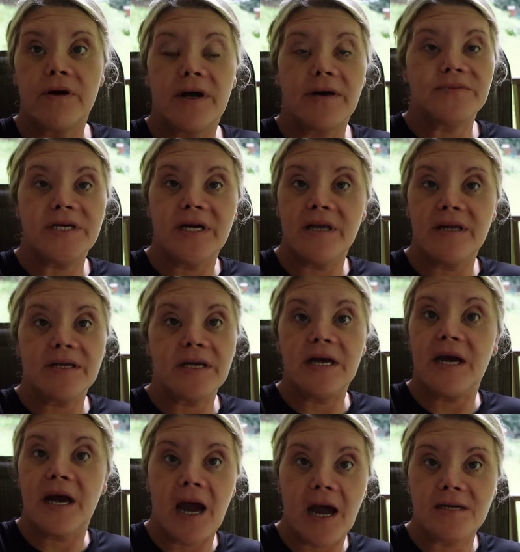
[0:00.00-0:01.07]
I'm telling you,
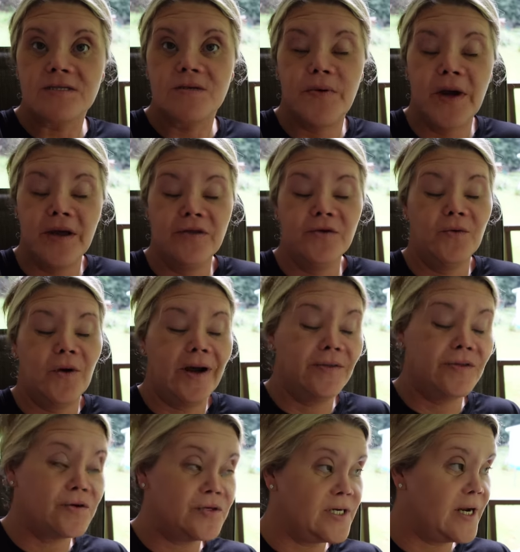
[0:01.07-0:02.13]
it has to be the
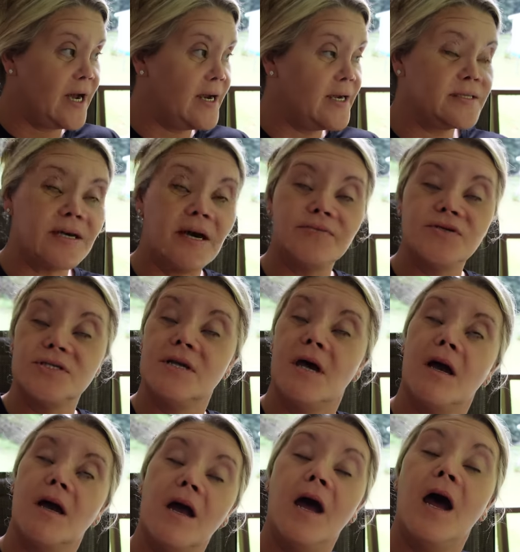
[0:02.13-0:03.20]
weather today because I'm just
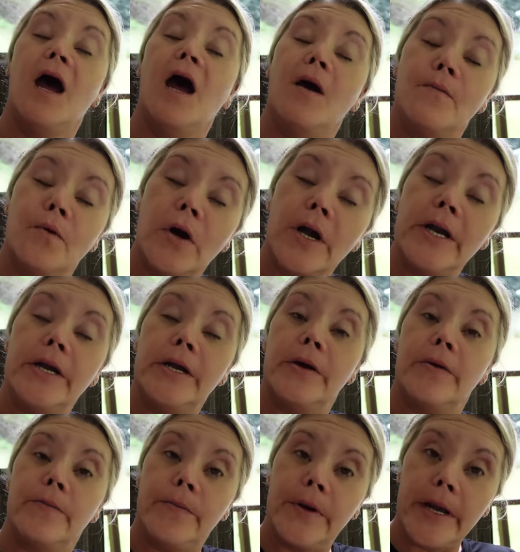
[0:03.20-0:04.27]
like, I'm ready to
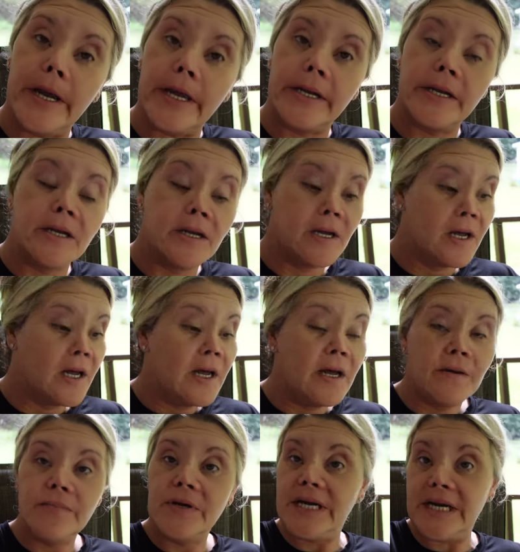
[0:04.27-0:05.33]
go to bed.
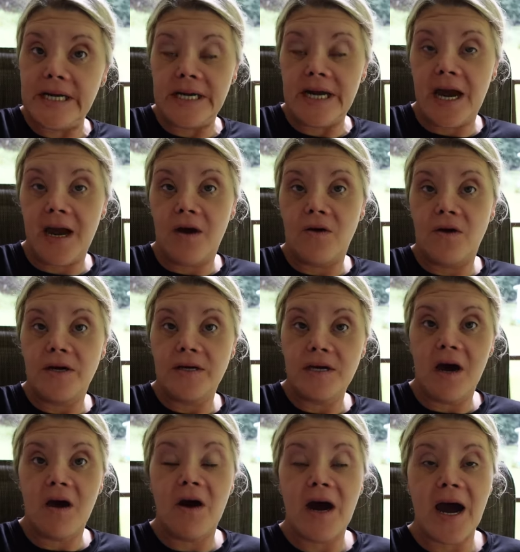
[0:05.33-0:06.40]
But anyhow,
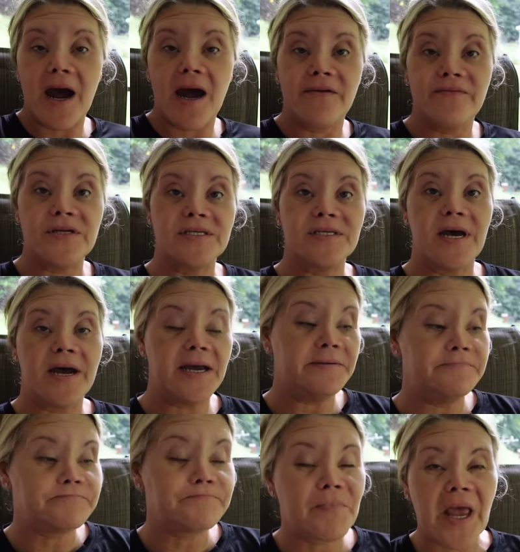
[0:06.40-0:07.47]
y'all, I have to say,
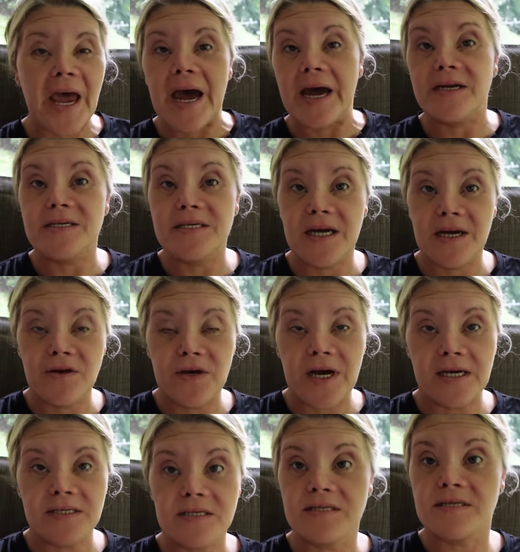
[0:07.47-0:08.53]
I had to tell you
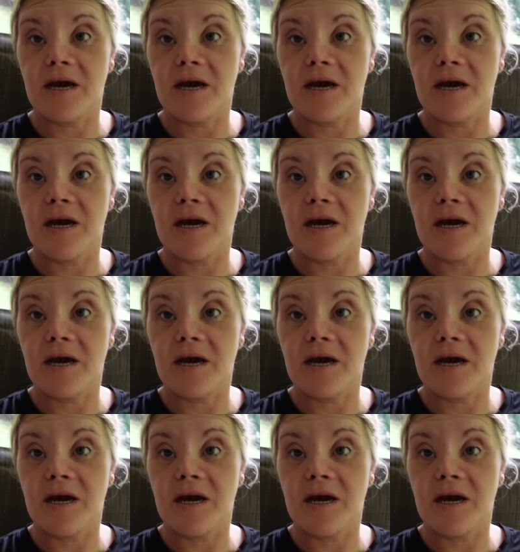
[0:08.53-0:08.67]
guys this.